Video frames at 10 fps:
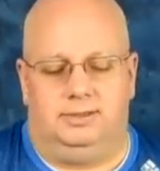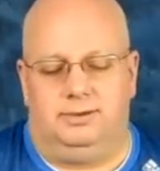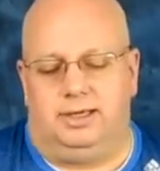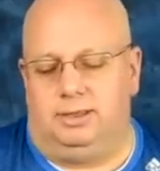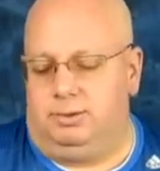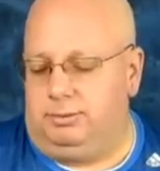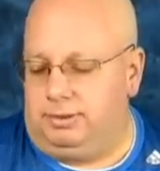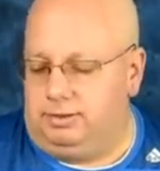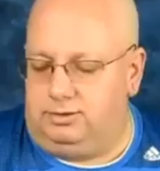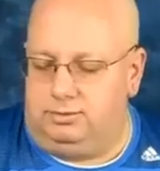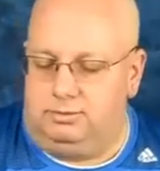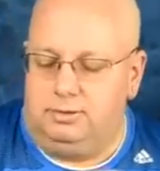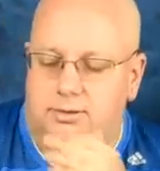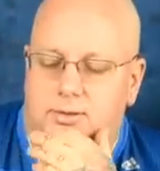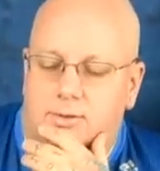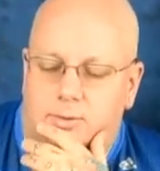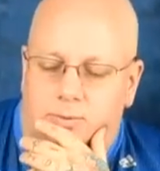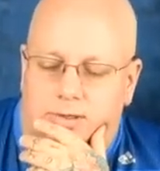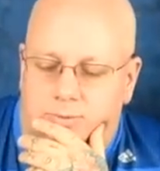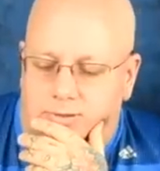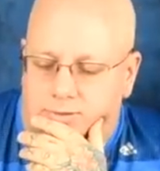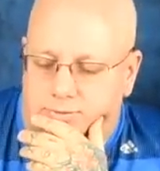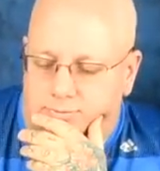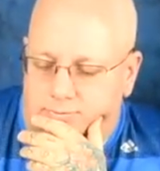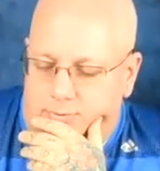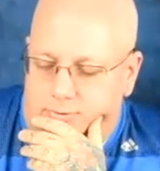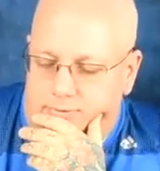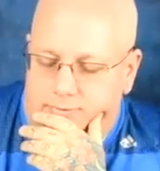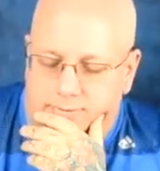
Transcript: exactly what you want to do, what you want to use them for?